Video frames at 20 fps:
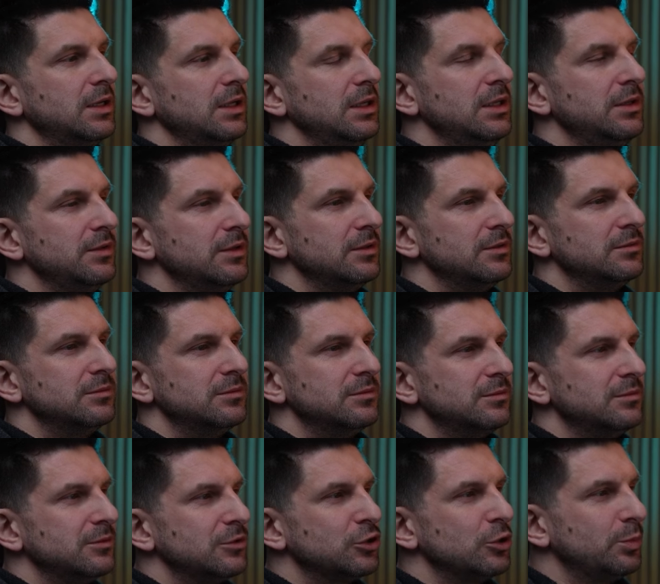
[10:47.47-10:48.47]
And to go
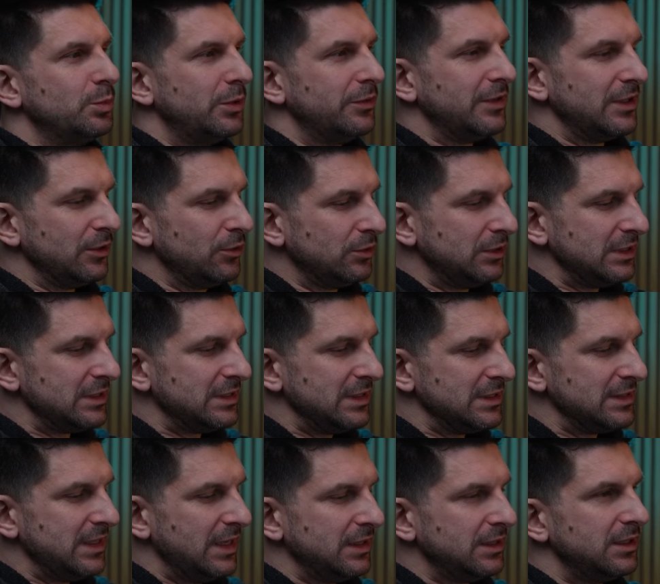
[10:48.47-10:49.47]
back, we need to press
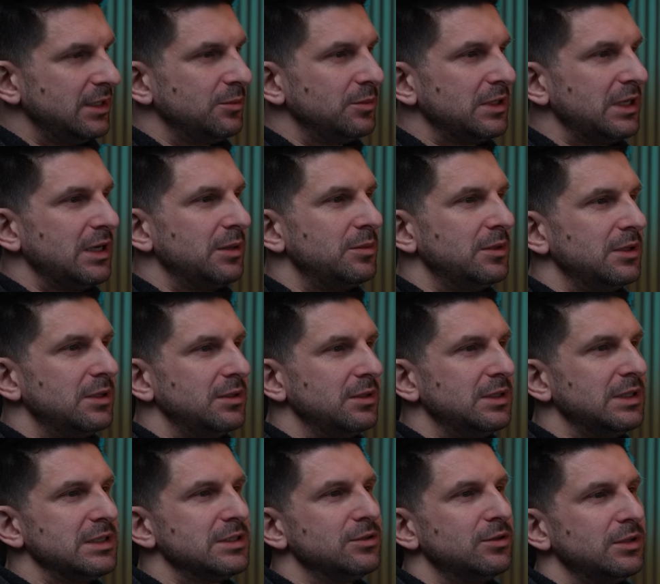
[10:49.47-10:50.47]
Ctrl Z, Ctrl
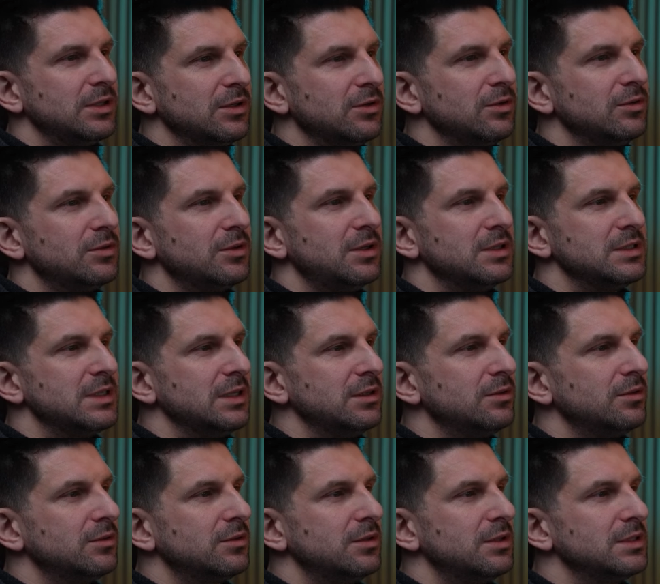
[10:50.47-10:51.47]
Z,
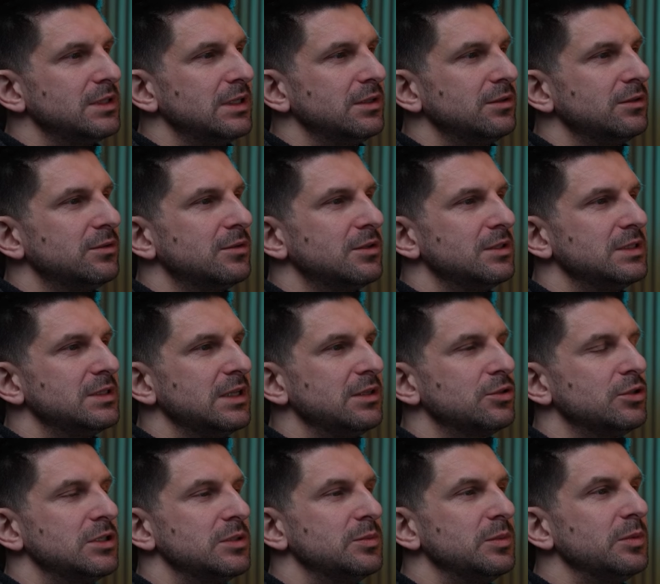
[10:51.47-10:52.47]
Ctrl Z. We
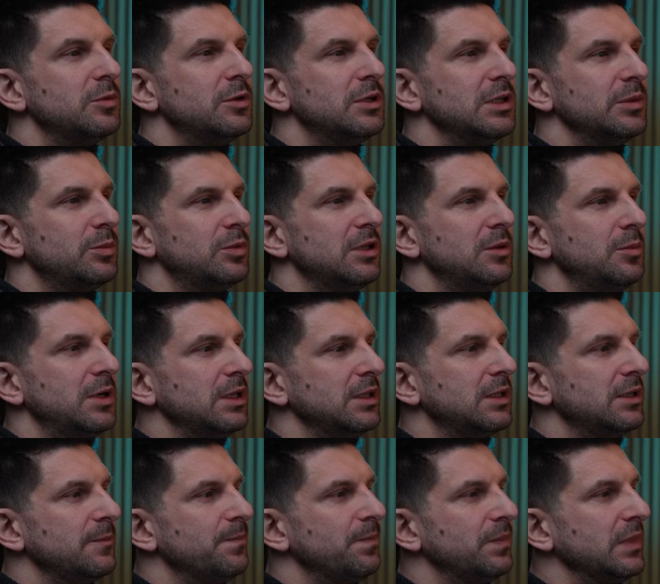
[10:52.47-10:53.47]
might have broken something,
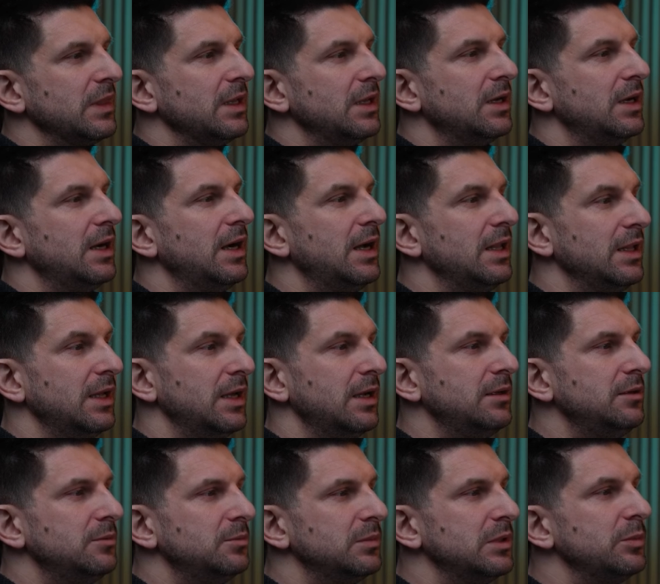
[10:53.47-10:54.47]
but
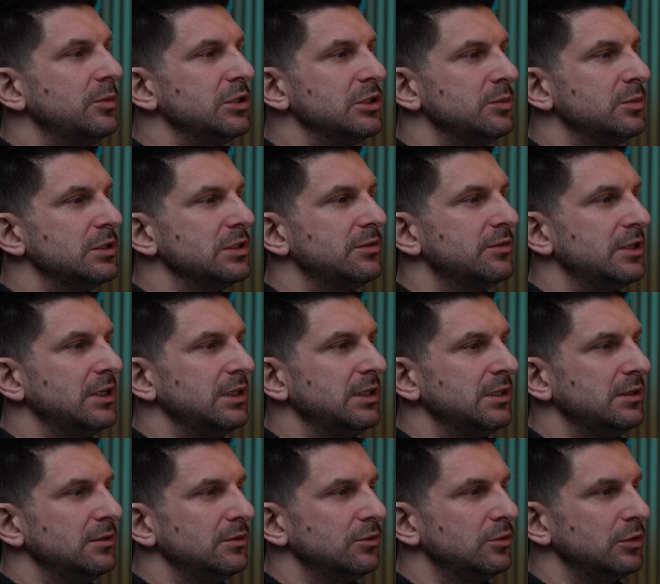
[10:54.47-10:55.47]
we can create.
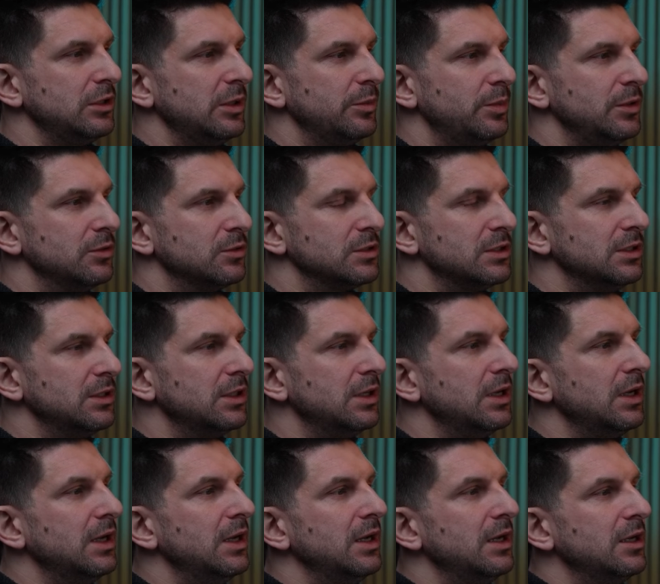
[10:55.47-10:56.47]
There's a plus
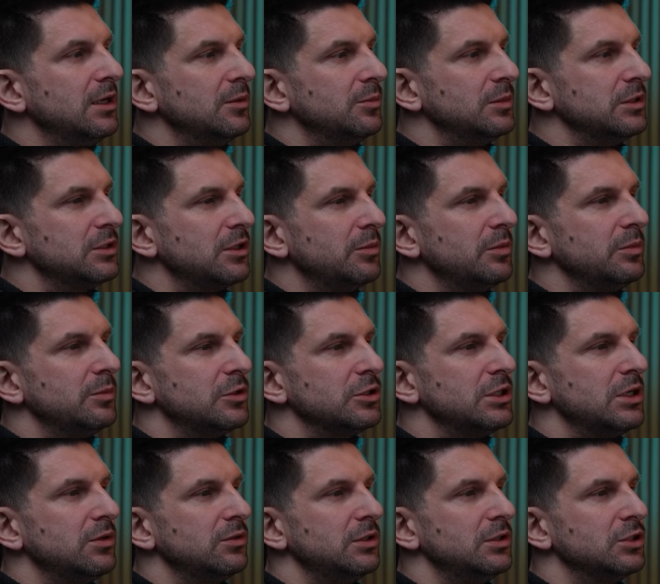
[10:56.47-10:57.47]
sign here. We make
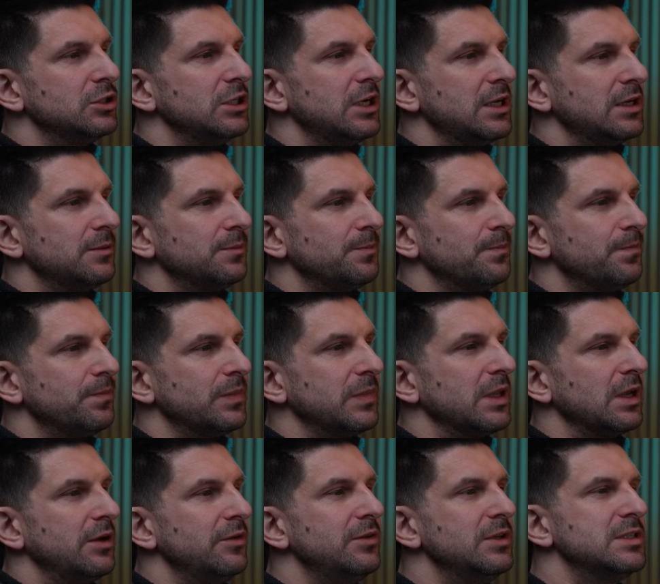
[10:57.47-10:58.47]
another layer.
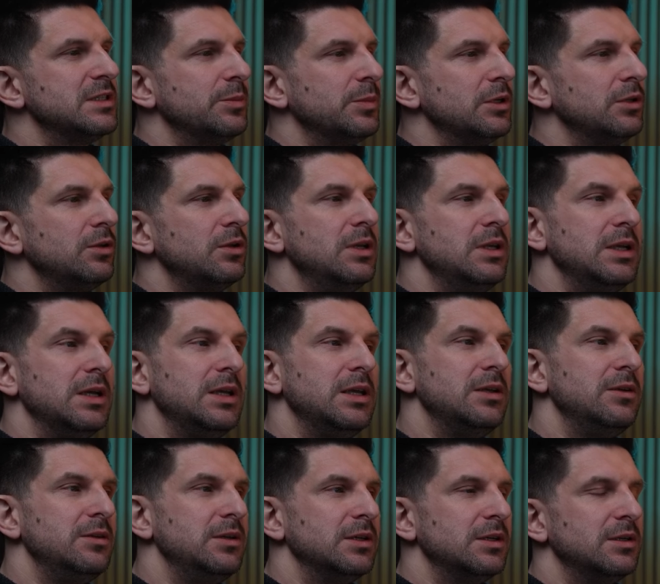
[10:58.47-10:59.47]
It asks
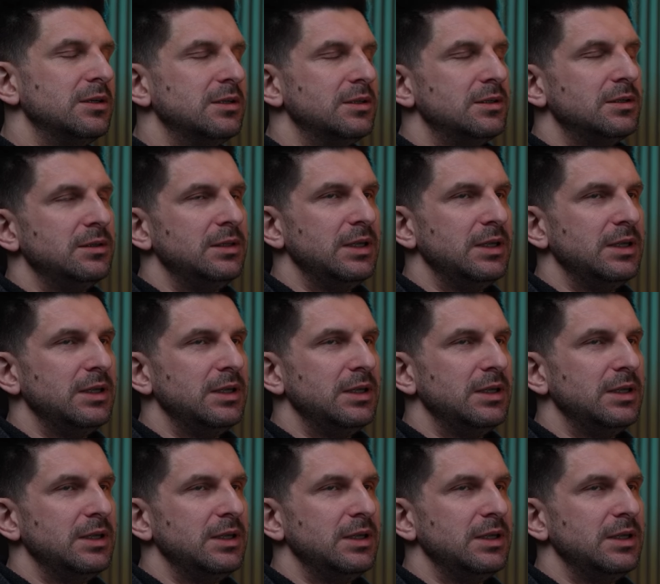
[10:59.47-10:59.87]
which layer this